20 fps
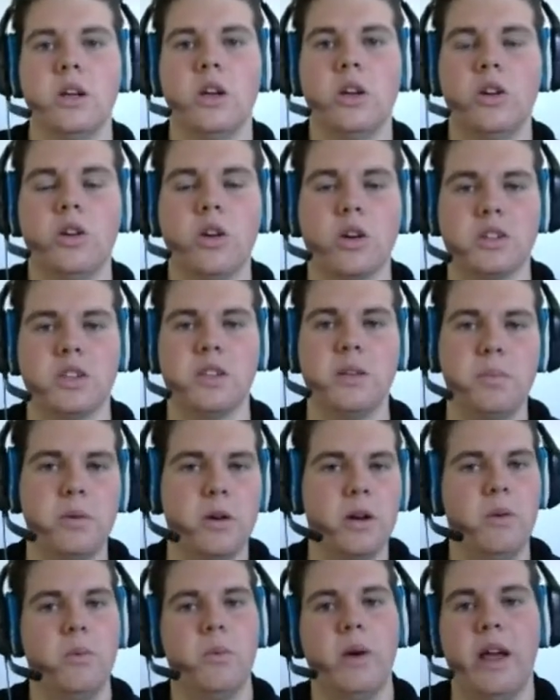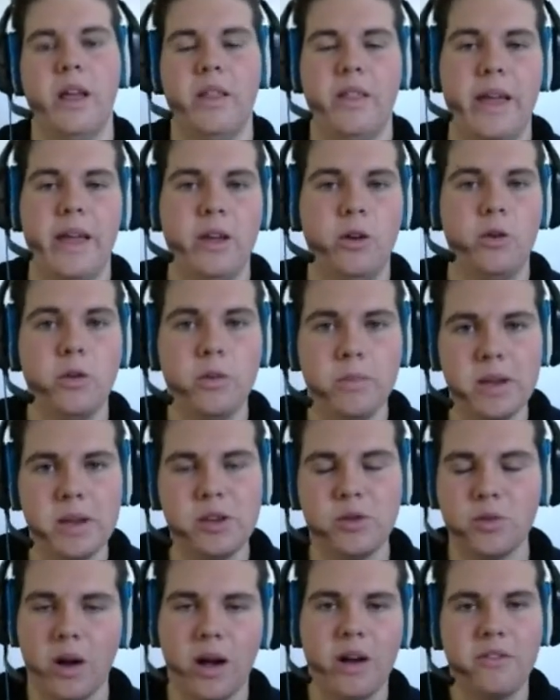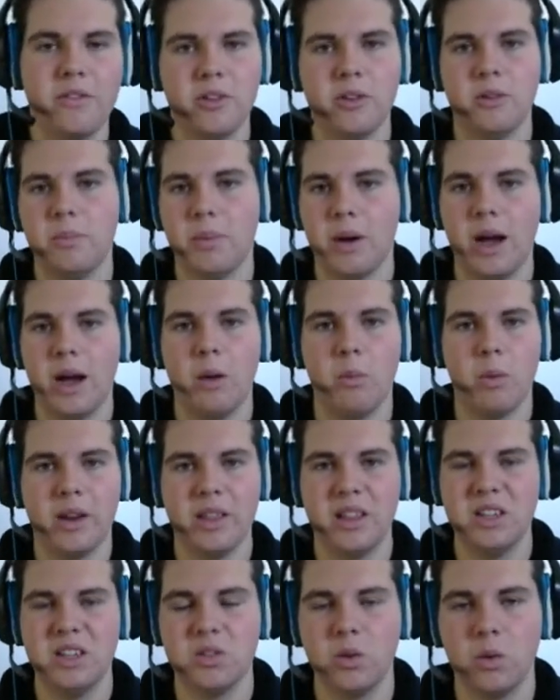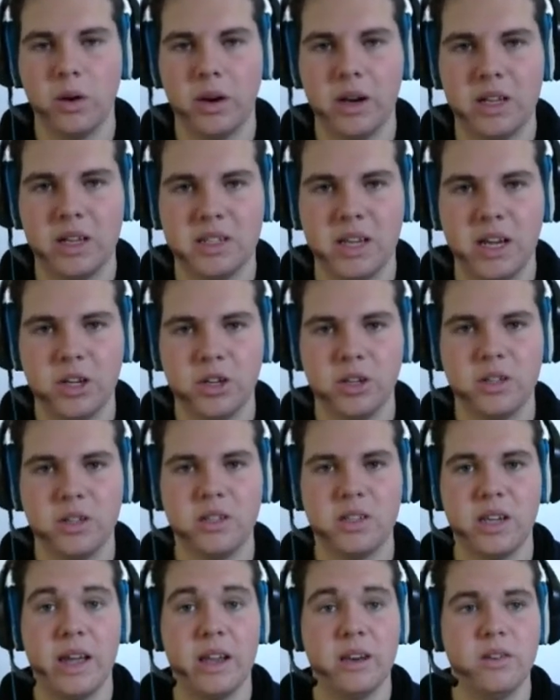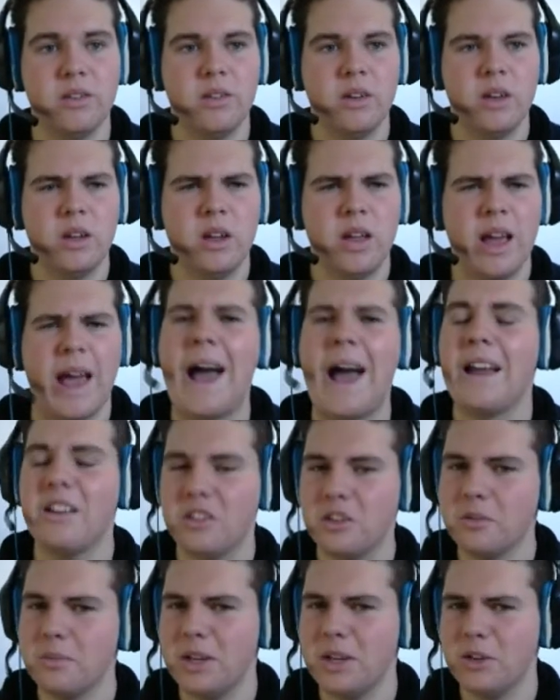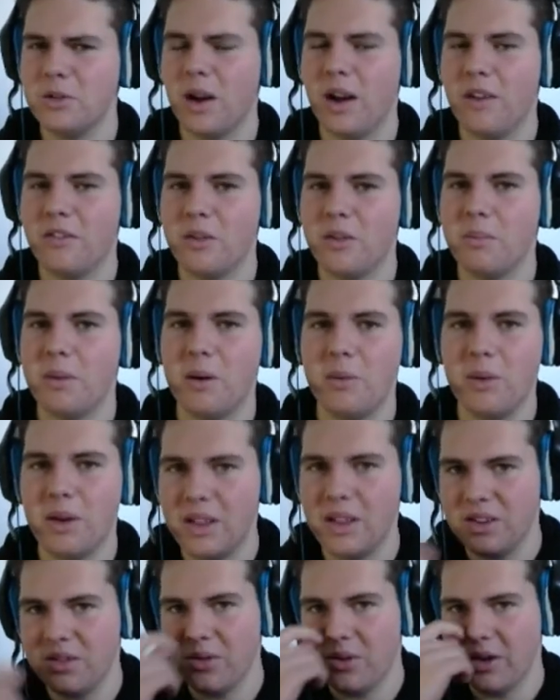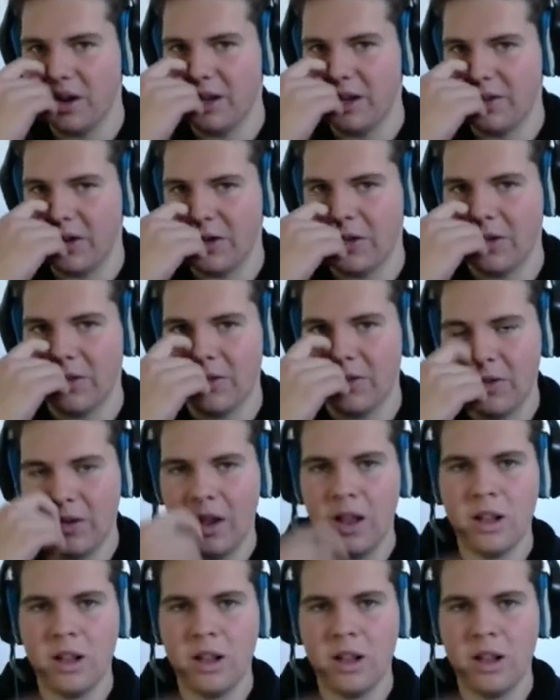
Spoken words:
got to the point where they could be drafted by one of these organizations and had to be drafted by one of these organizations.